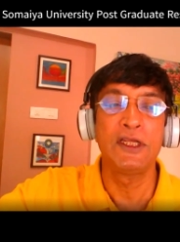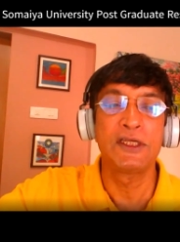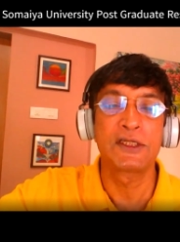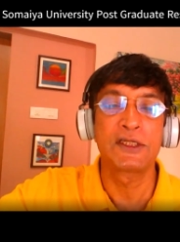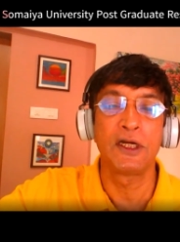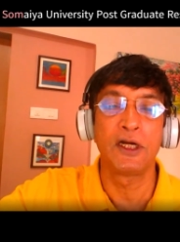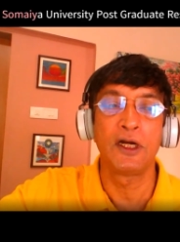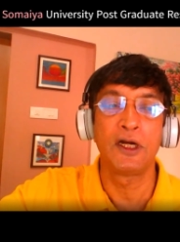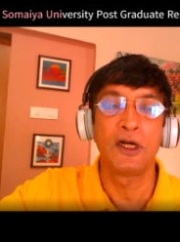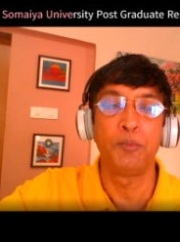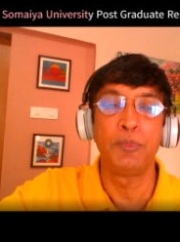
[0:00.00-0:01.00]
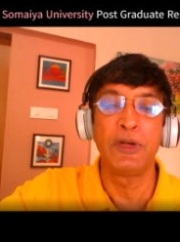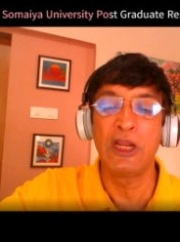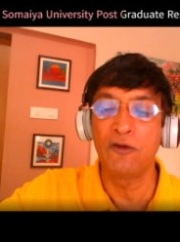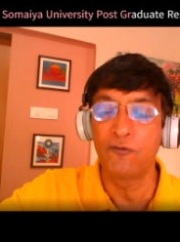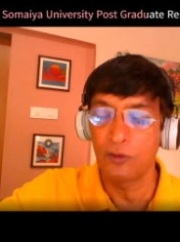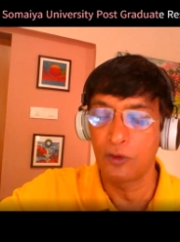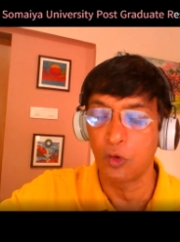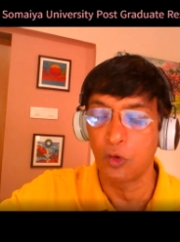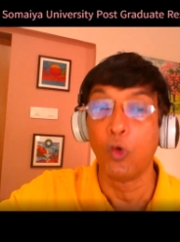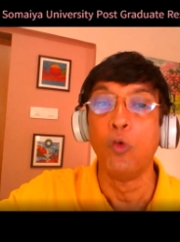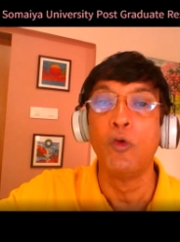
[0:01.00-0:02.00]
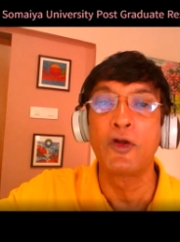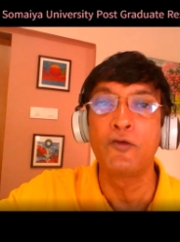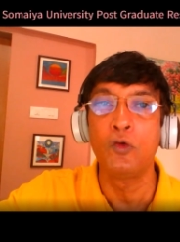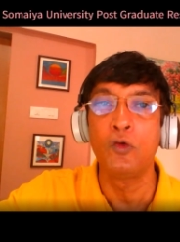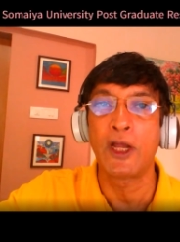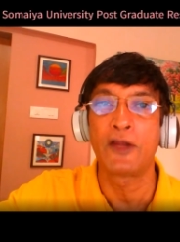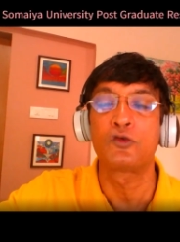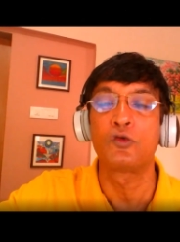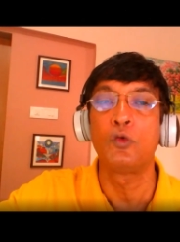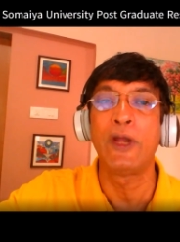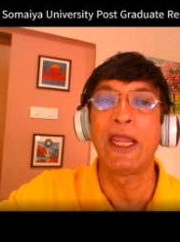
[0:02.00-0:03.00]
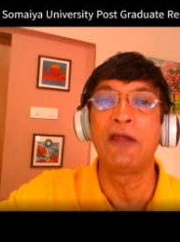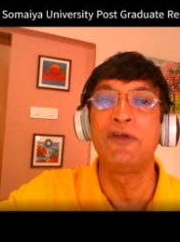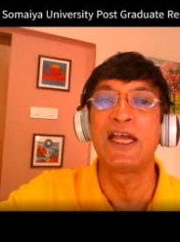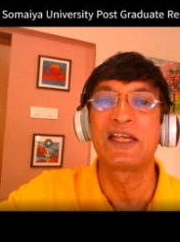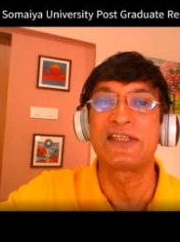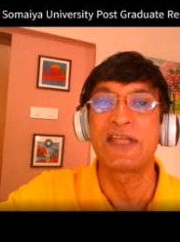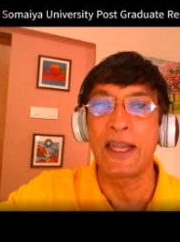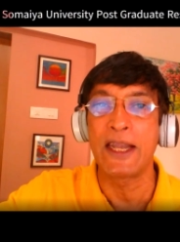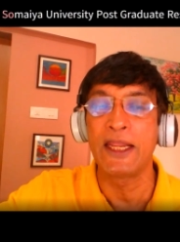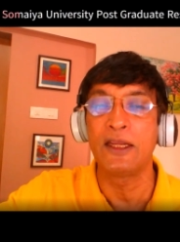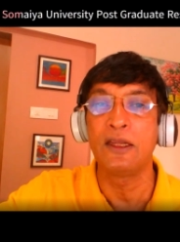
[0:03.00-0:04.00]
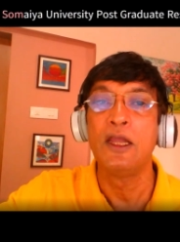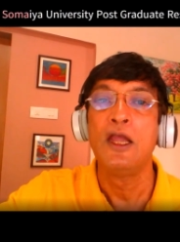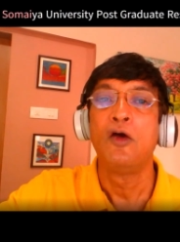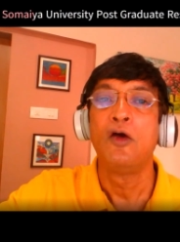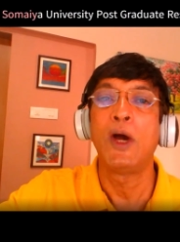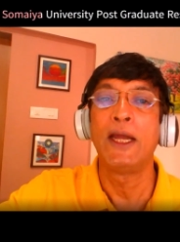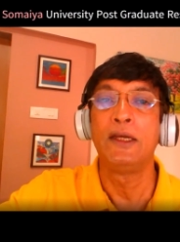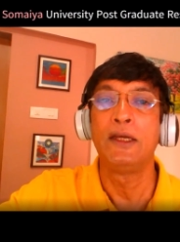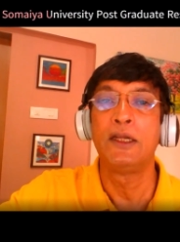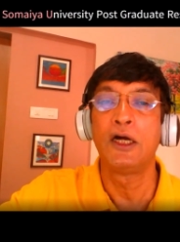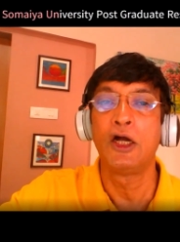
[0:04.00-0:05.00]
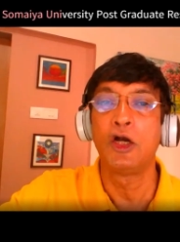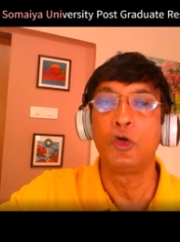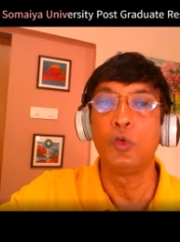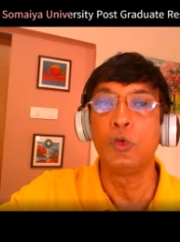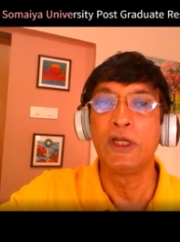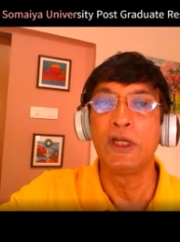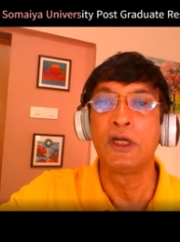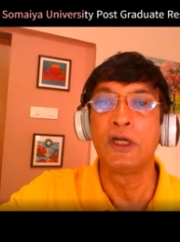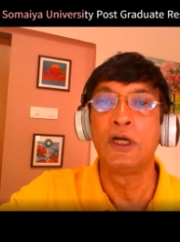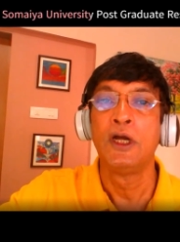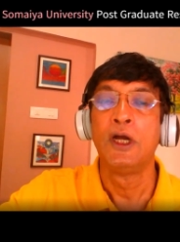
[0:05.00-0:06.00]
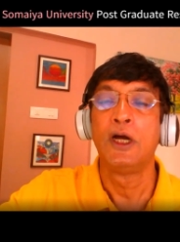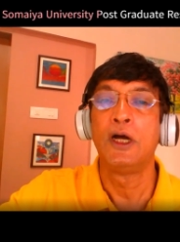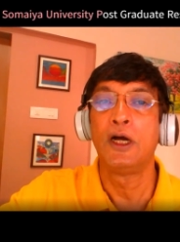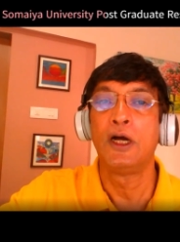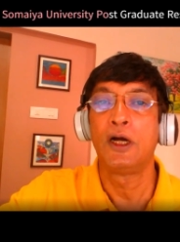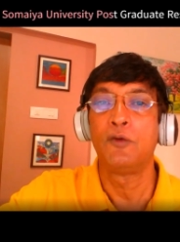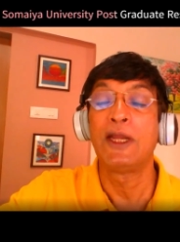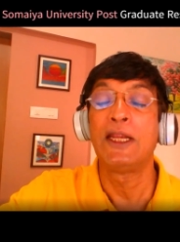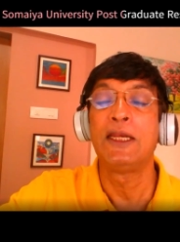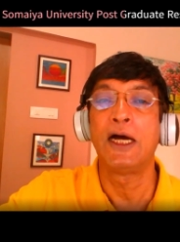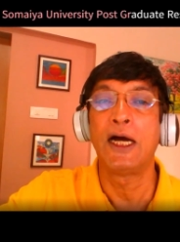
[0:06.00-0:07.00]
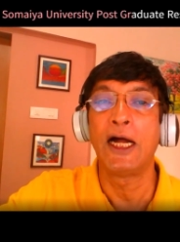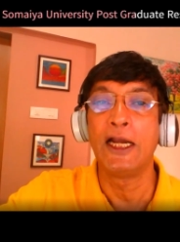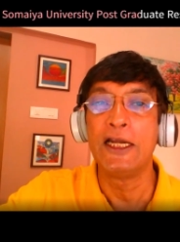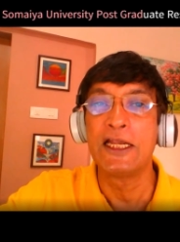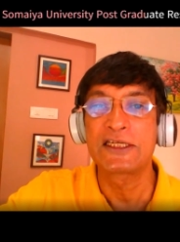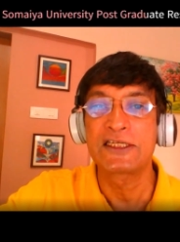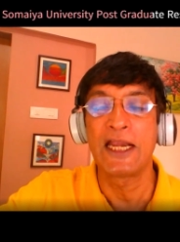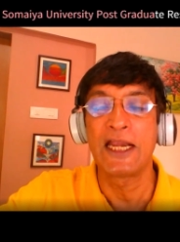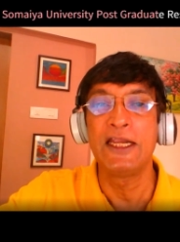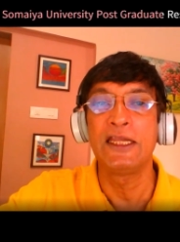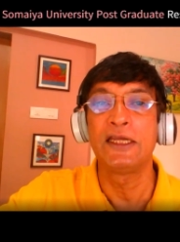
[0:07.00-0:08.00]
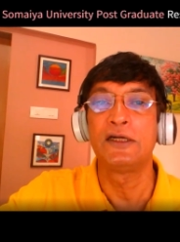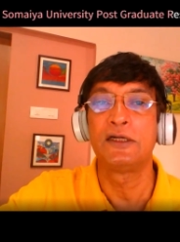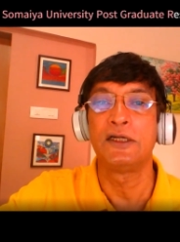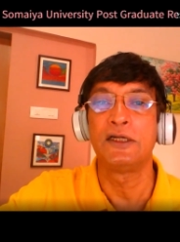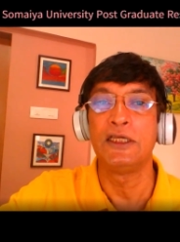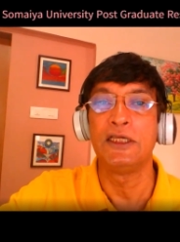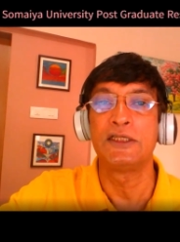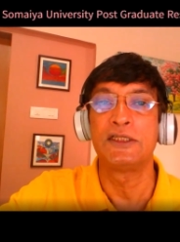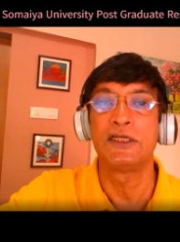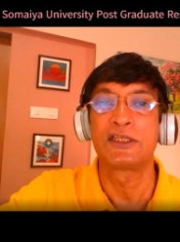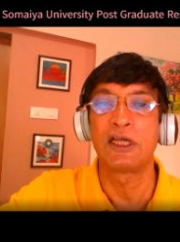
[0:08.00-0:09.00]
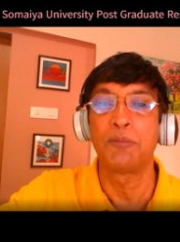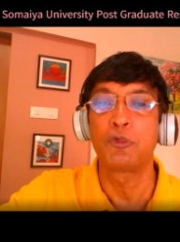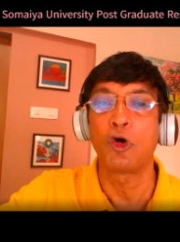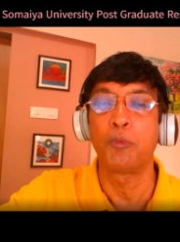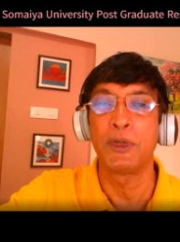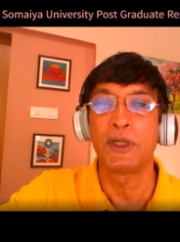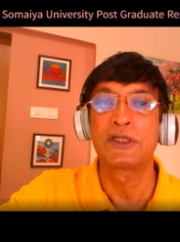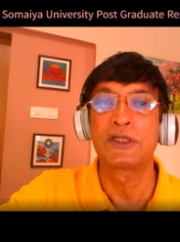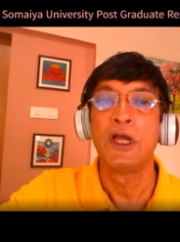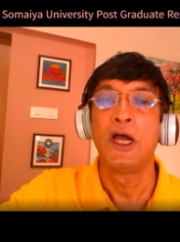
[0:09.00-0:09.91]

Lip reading: this brief overview as to where we are standing while while understanding these subtopics,